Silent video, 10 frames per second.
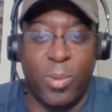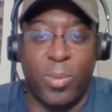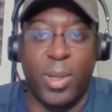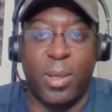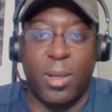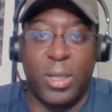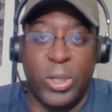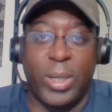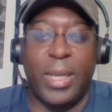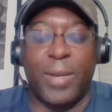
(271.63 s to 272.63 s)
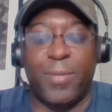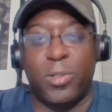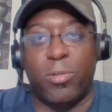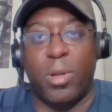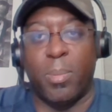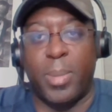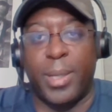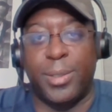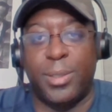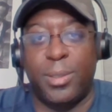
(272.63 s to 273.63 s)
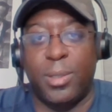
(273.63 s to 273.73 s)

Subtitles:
We continually have a strong bench.